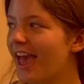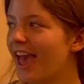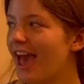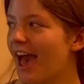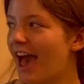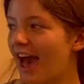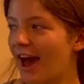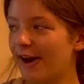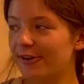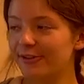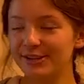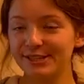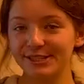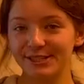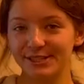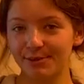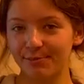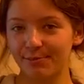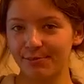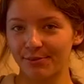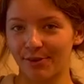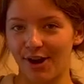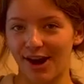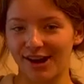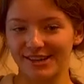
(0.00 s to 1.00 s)
How does the
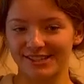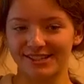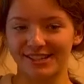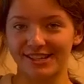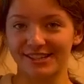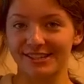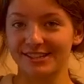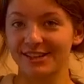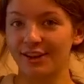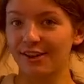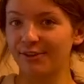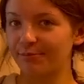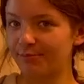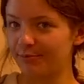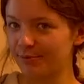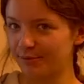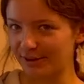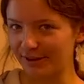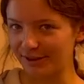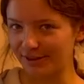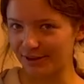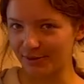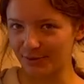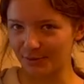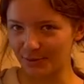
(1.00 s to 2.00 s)
process of
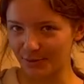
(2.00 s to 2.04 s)
breathing